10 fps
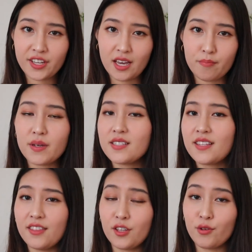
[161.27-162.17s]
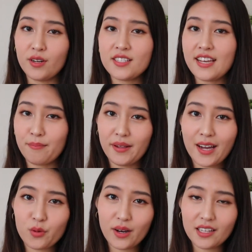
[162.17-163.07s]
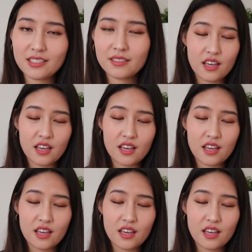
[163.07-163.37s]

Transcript: campus than the units in Blackwell.